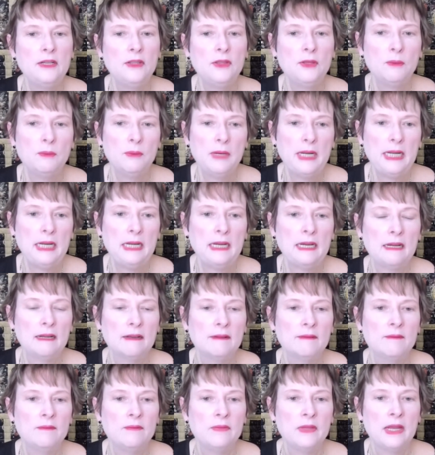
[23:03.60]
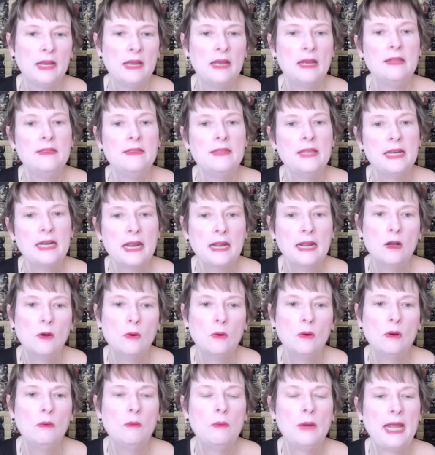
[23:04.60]
the reading. Then I'd
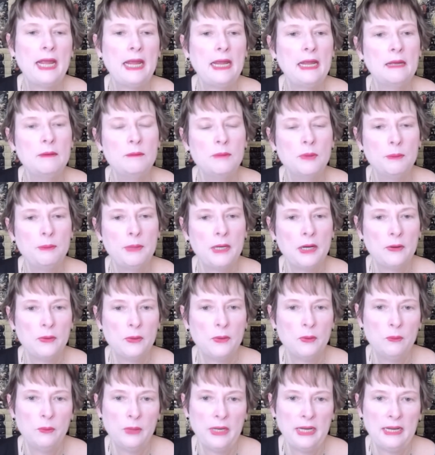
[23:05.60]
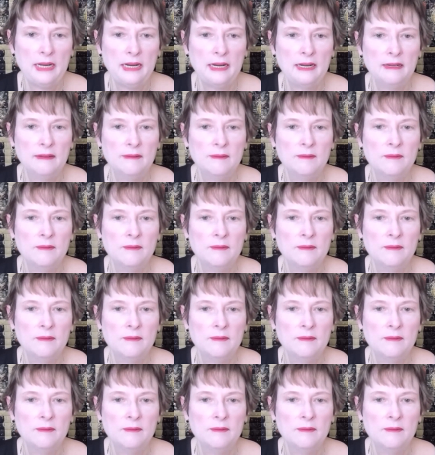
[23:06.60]
go away and prepare the reading.